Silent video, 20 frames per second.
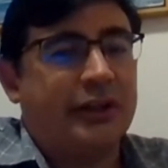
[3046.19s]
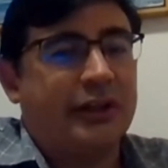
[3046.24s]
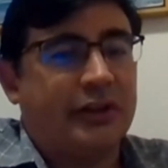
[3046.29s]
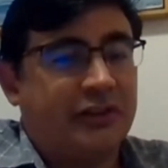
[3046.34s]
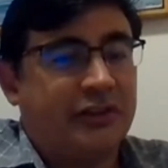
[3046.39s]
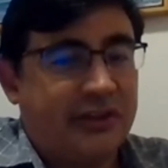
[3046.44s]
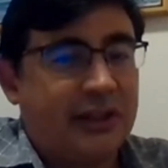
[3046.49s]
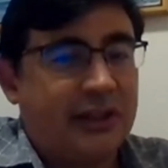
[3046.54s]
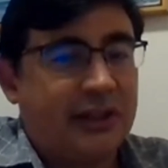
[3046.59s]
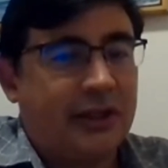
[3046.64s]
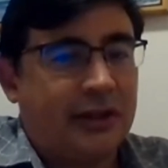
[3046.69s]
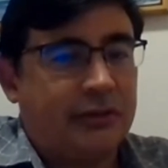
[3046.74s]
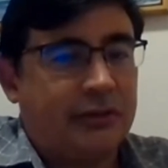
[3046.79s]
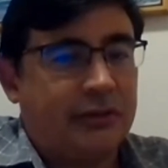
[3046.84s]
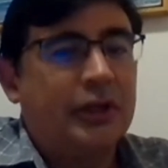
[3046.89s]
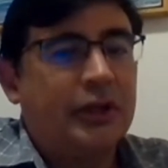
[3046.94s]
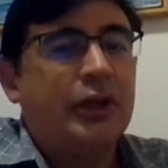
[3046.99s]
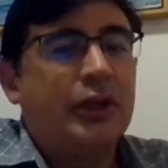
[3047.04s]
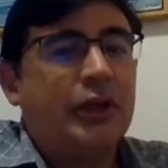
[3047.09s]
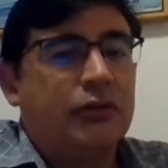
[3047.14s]
the state
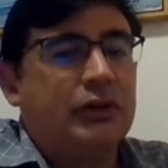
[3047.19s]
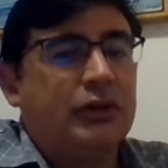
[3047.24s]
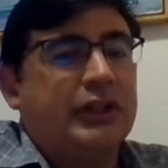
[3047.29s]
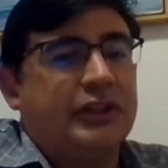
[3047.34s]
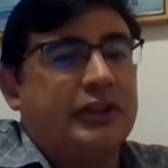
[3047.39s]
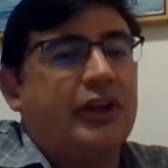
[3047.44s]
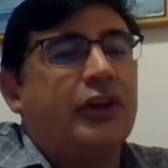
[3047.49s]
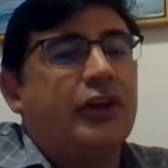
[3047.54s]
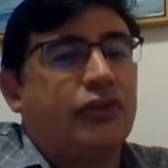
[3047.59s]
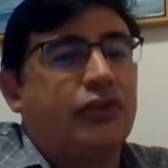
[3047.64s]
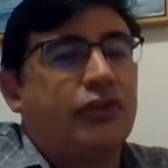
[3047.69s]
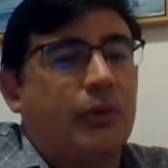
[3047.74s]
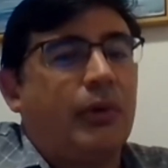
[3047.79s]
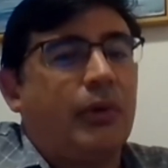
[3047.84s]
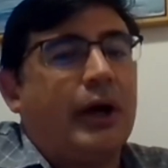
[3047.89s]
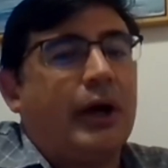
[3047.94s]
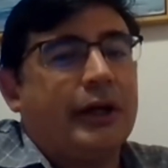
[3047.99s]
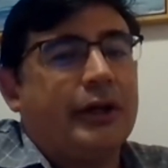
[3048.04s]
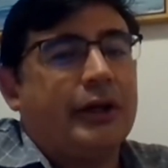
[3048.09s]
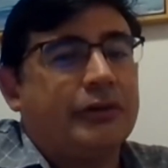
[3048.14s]
level really does
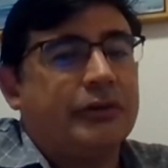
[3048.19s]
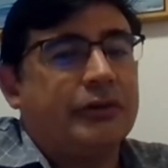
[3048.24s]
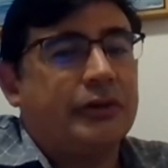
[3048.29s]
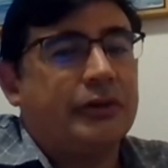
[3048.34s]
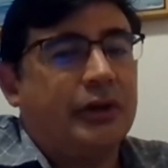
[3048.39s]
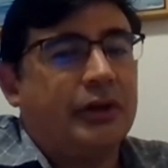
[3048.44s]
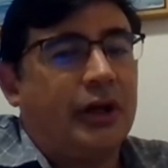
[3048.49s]
require